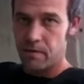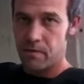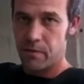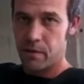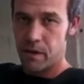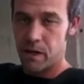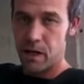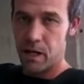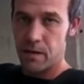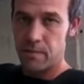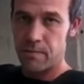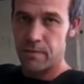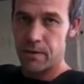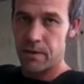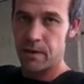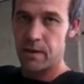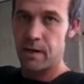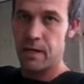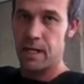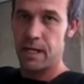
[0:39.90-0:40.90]
for
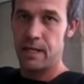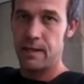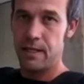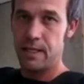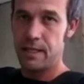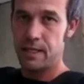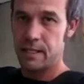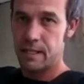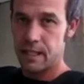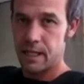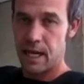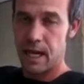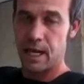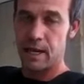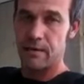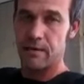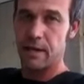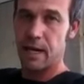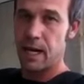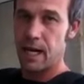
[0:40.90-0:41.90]
comfort in these
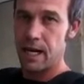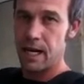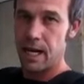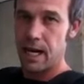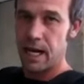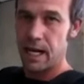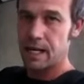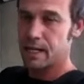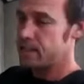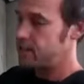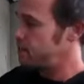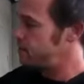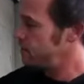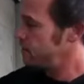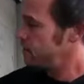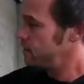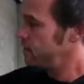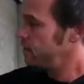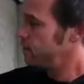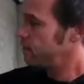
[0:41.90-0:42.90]
kind of kayaks
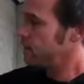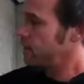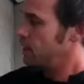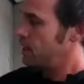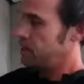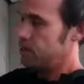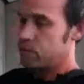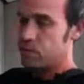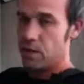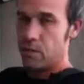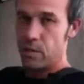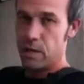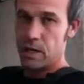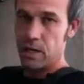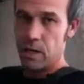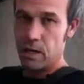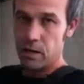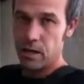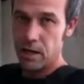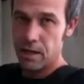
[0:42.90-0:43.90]
is what we
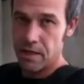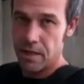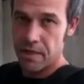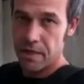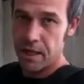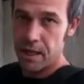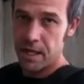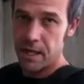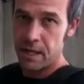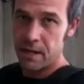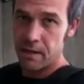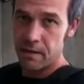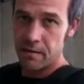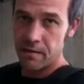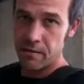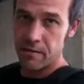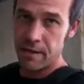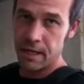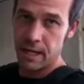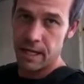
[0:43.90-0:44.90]
call a thin
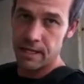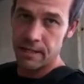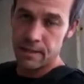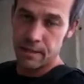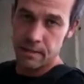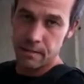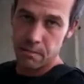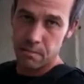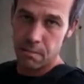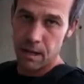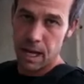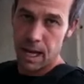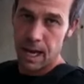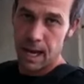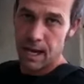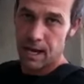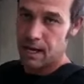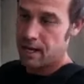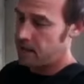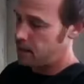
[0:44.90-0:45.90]
vent
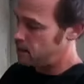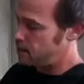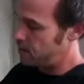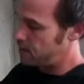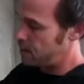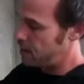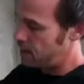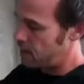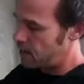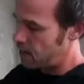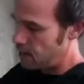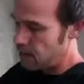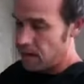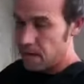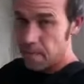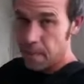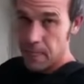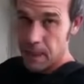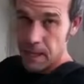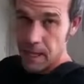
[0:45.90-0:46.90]
back, okay?
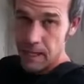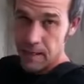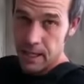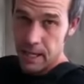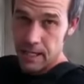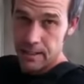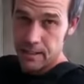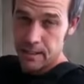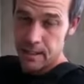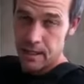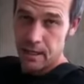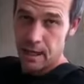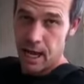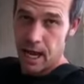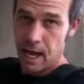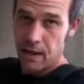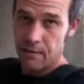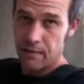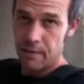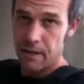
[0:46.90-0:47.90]
And that's a
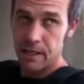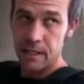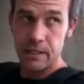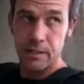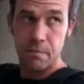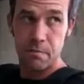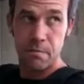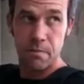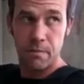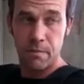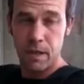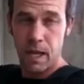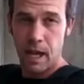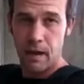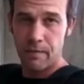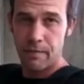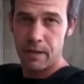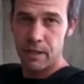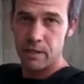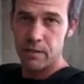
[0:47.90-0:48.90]
half inch,
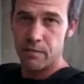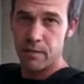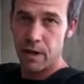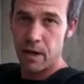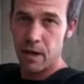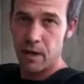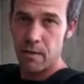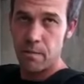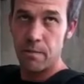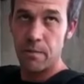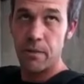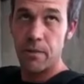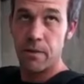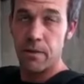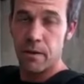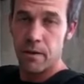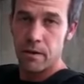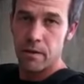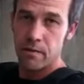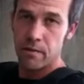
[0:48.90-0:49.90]
half inch foam
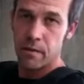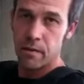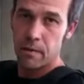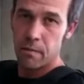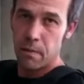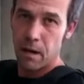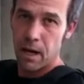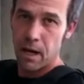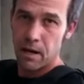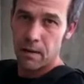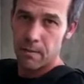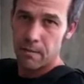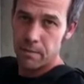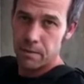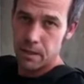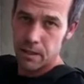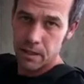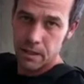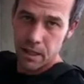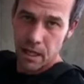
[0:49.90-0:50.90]
from the bottom
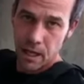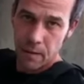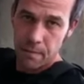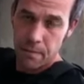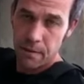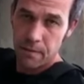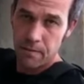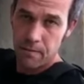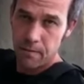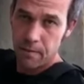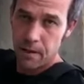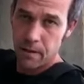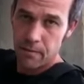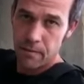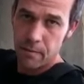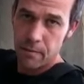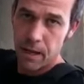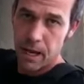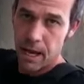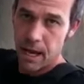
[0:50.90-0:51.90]
to the top of, of
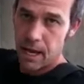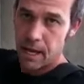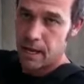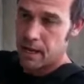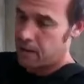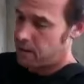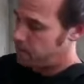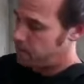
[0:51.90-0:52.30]
the back.